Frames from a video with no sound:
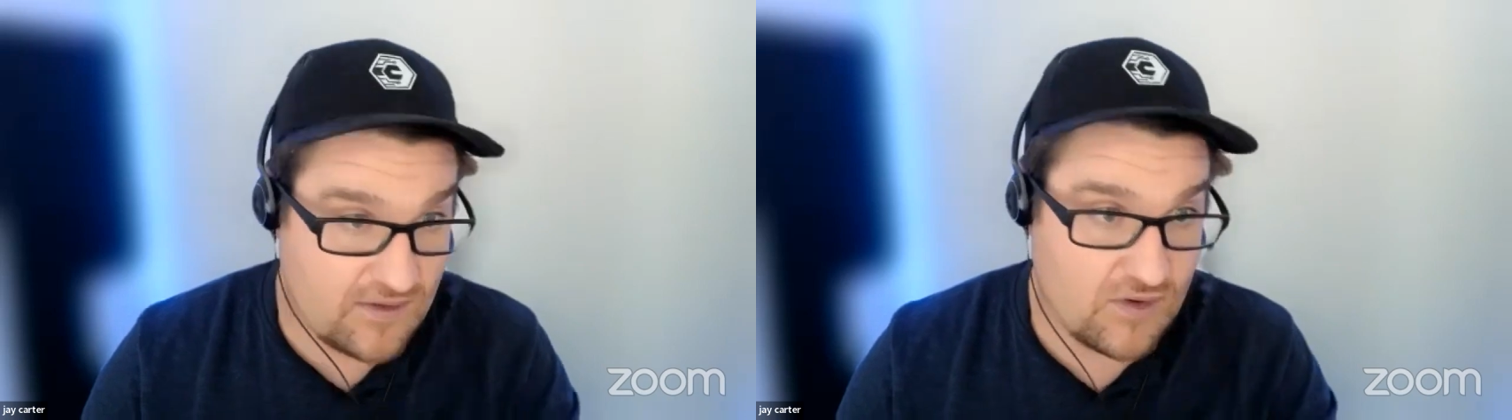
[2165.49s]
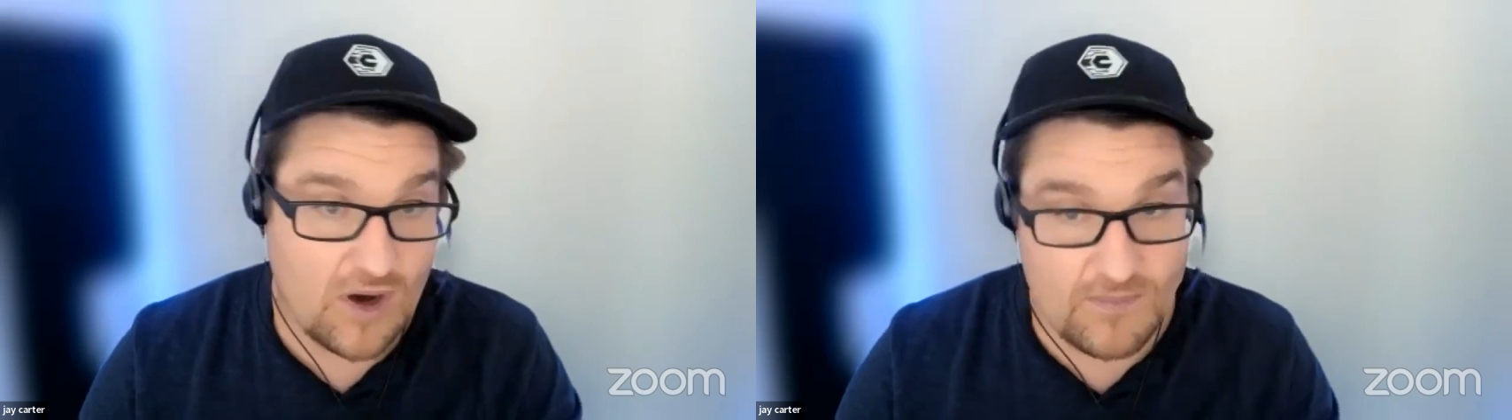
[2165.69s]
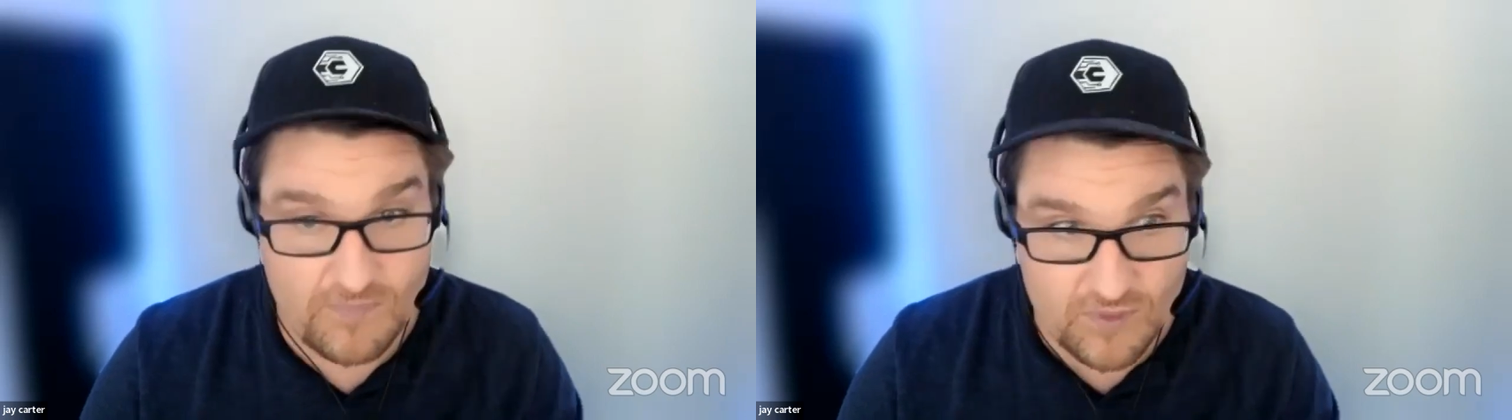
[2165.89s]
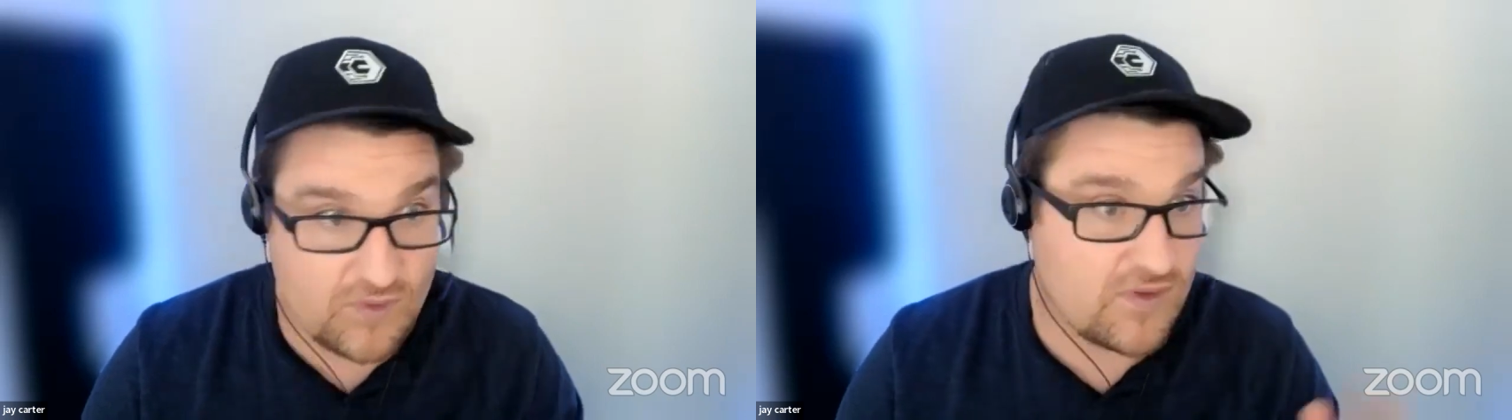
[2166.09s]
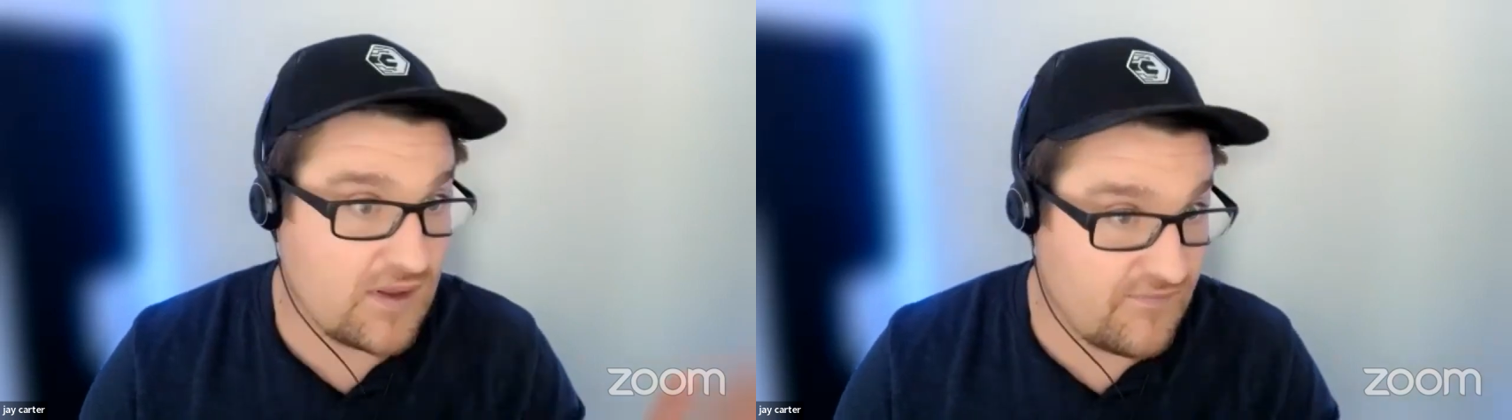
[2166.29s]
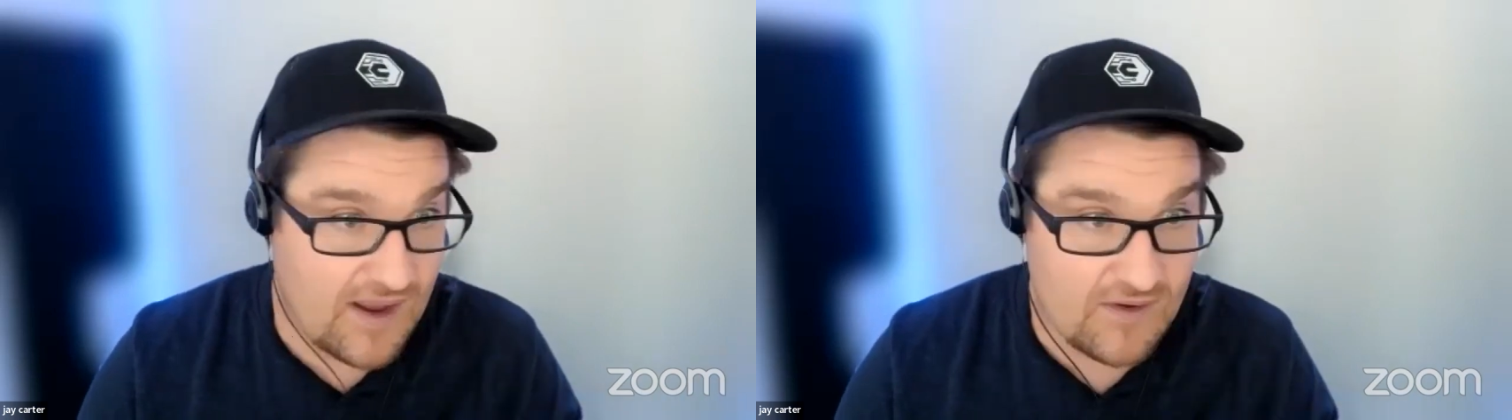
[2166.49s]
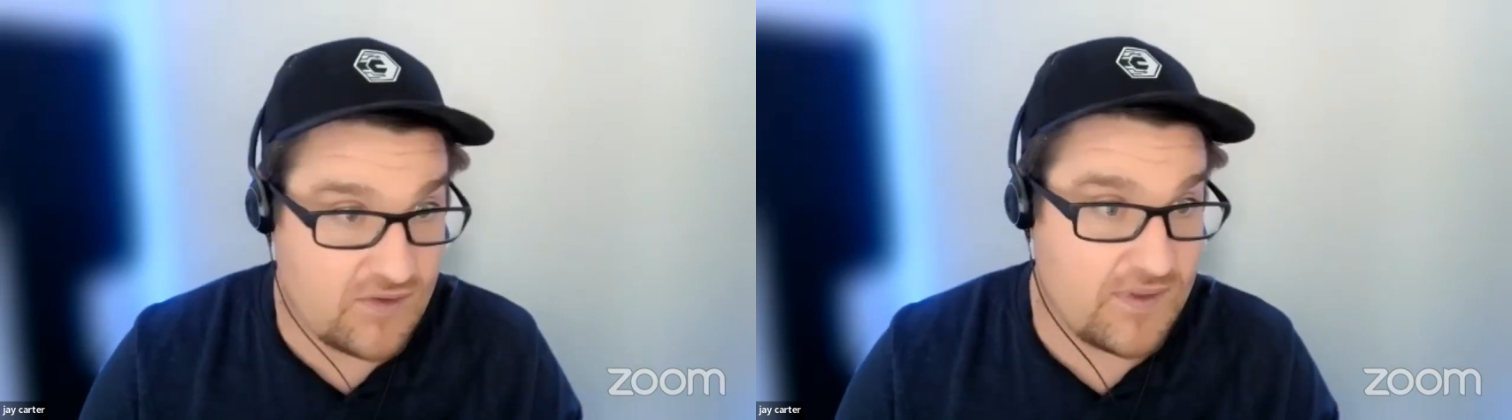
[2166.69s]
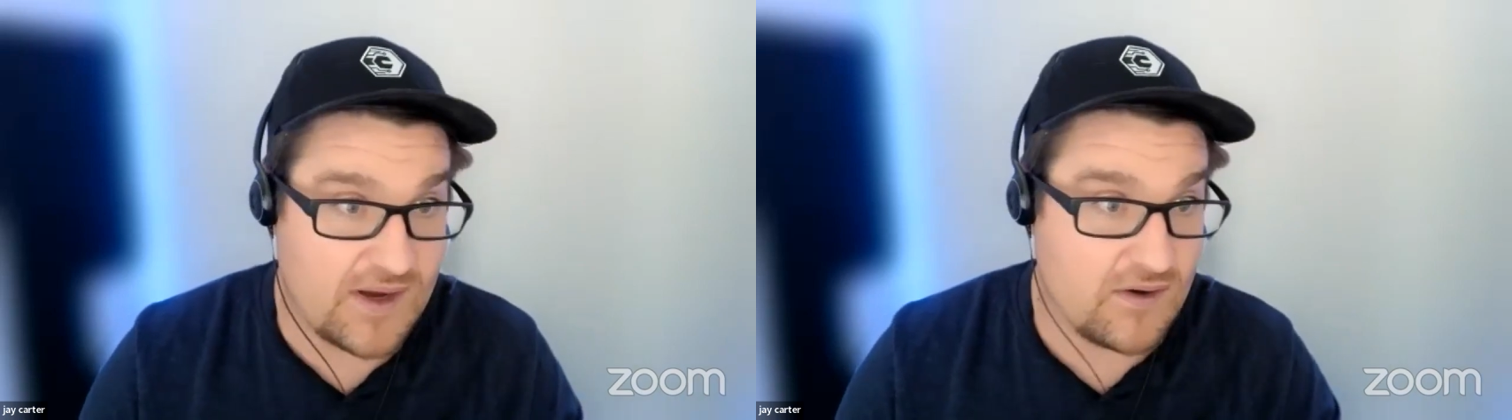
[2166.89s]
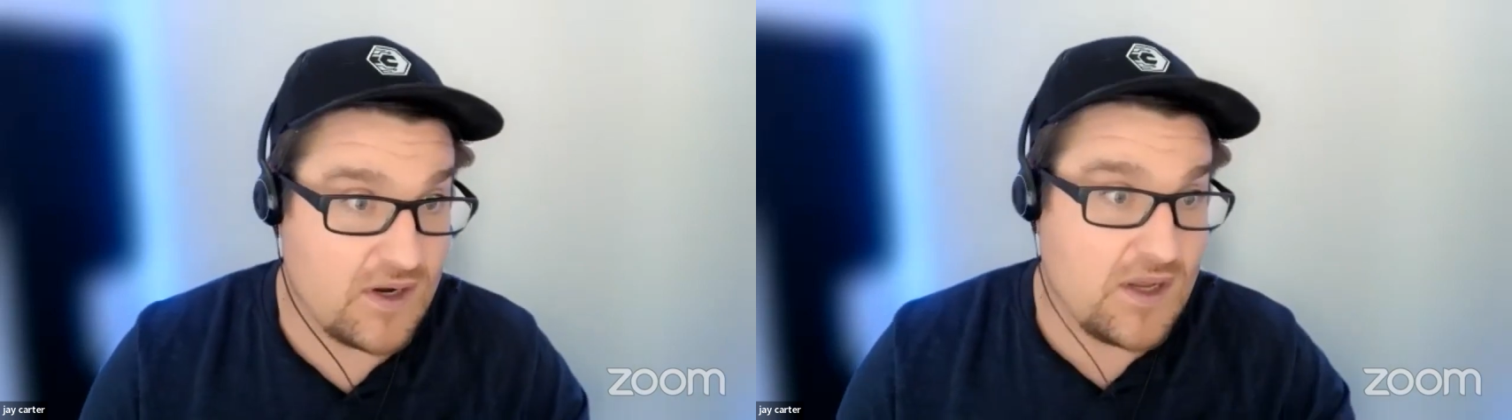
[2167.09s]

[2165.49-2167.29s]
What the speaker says: you're not producing value there,